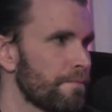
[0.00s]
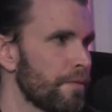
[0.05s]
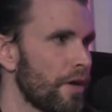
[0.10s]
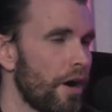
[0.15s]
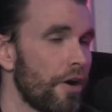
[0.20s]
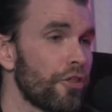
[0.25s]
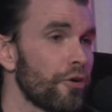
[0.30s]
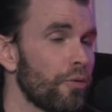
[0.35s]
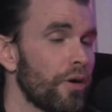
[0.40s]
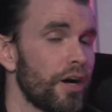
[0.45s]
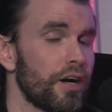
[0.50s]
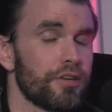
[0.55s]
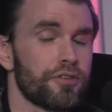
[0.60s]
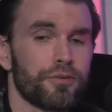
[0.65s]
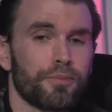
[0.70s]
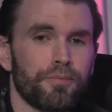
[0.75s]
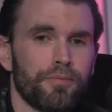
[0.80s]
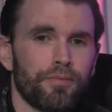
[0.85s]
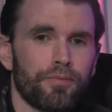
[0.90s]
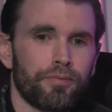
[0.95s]
Otherwise,
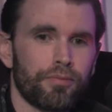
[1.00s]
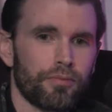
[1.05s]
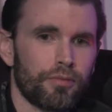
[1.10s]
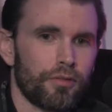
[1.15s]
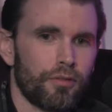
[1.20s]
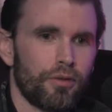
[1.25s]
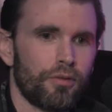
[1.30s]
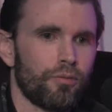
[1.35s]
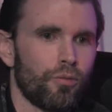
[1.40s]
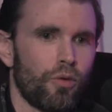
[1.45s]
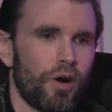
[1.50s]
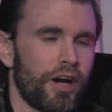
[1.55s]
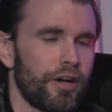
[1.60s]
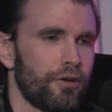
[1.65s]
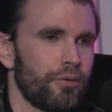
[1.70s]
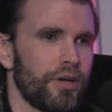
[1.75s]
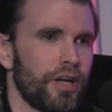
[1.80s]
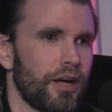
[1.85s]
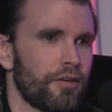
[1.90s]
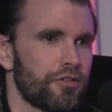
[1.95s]
why do
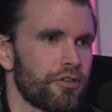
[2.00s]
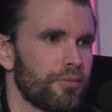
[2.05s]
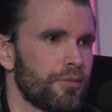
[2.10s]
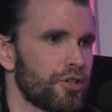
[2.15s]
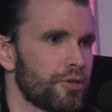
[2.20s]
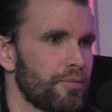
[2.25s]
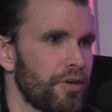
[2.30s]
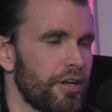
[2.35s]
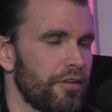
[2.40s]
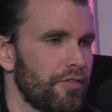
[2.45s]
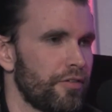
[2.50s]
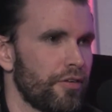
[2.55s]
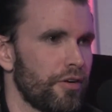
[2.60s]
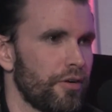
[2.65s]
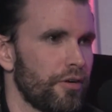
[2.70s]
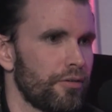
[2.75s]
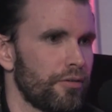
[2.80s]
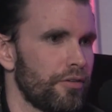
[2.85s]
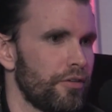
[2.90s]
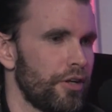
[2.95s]
we have so much money for